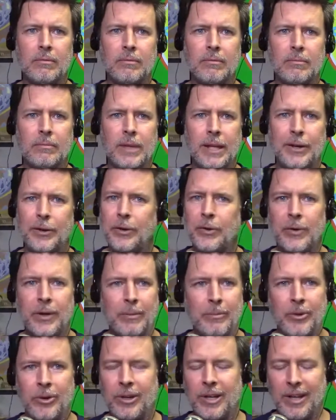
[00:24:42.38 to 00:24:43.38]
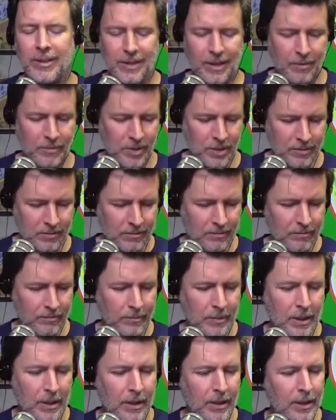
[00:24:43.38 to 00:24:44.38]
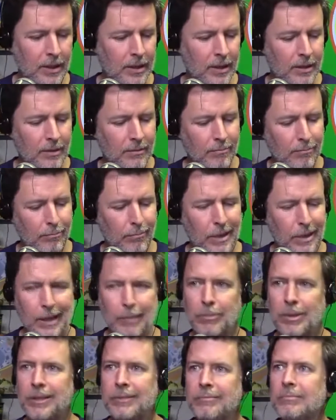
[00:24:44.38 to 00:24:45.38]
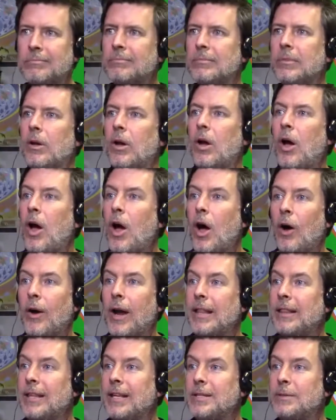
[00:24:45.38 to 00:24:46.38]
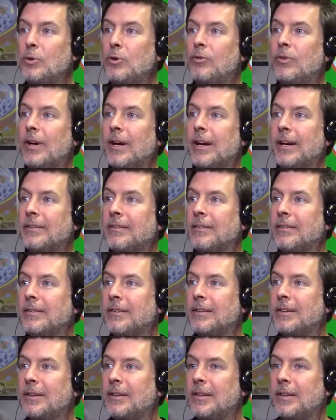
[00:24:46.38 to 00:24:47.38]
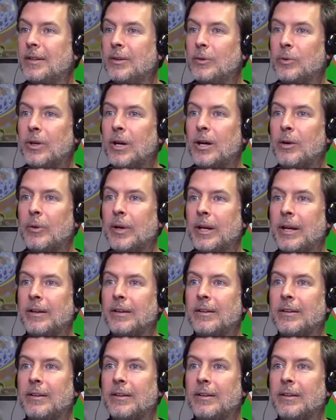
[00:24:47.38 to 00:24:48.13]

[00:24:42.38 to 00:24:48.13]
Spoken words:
I don't know anymore. I think I'm just babbling. All right, let's move on. Where are we?